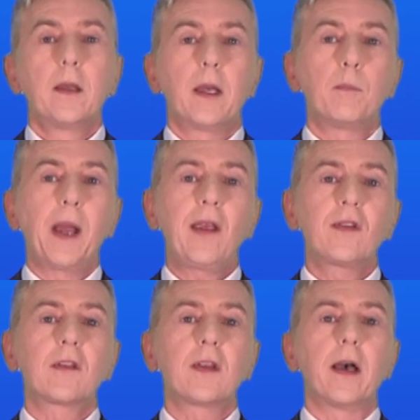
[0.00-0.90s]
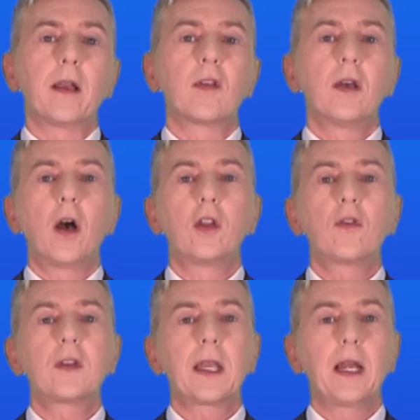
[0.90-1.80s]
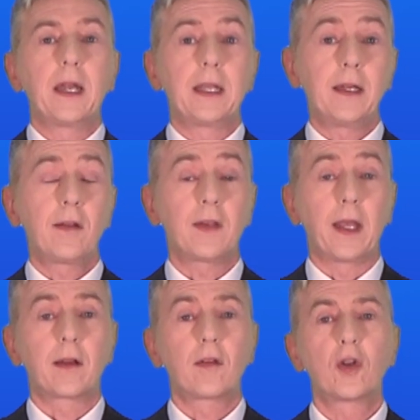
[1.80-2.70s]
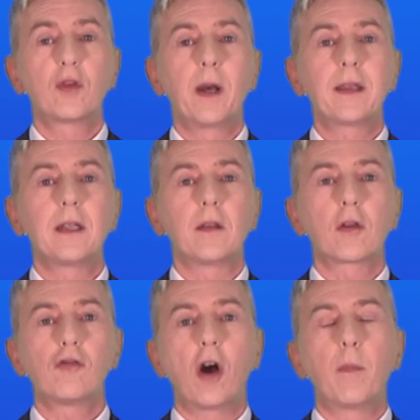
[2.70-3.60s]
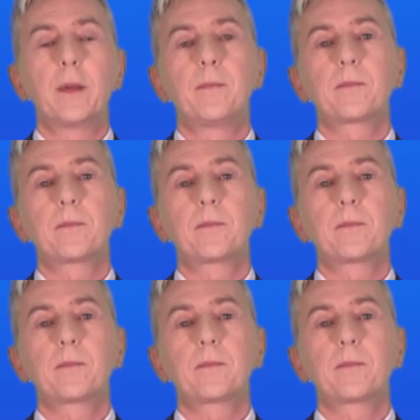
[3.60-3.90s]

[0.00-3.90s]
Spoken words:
And pesticides are used to kill any insects, which might eat the crop.